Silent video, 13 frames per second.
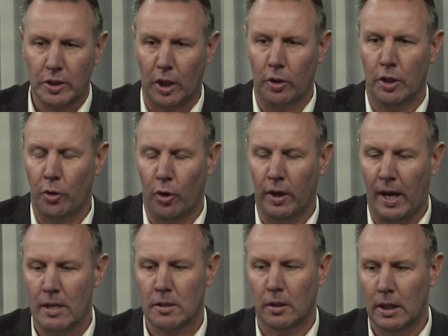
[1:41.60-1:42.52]
he going to do
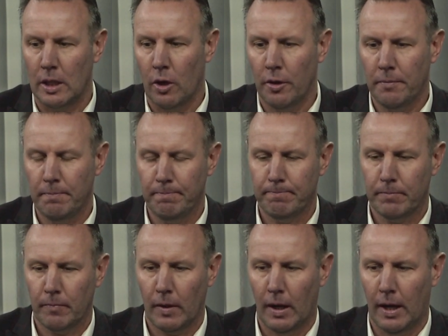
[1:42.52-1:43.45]
against Lyon?
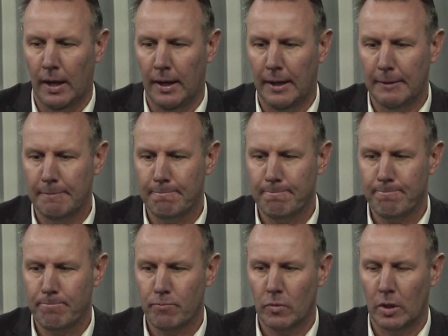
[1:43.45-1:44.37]

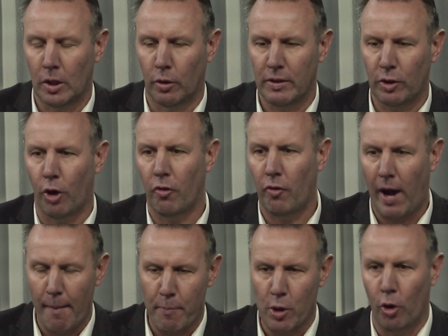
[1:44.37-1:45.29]
You've got
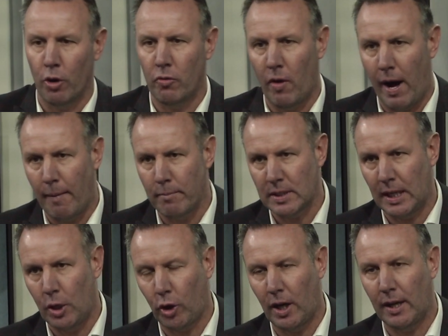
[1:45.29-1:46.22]
Rabiot and Ramsey
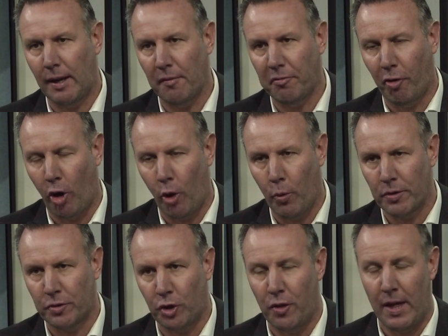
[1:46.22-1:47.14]
who can get
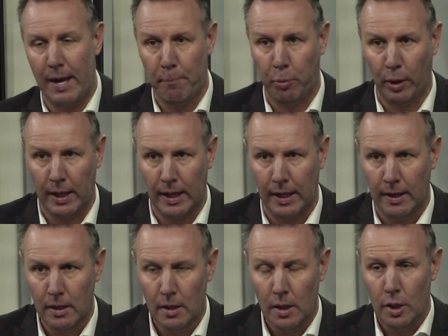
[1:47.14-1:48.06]
forward. Do they play?
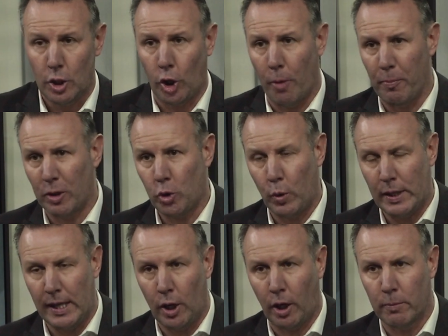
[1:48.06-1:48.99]
You've got
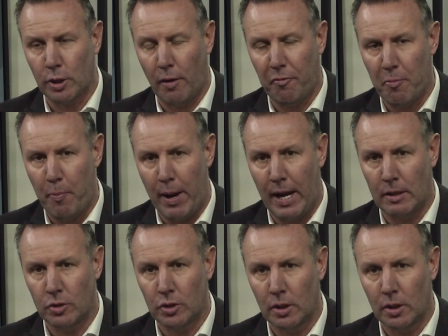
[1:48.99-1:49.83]
Matuidi who comes off the bench.